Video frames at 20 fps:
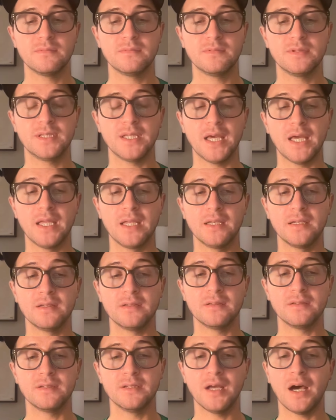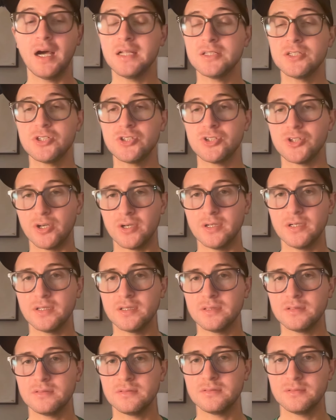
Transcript: then not start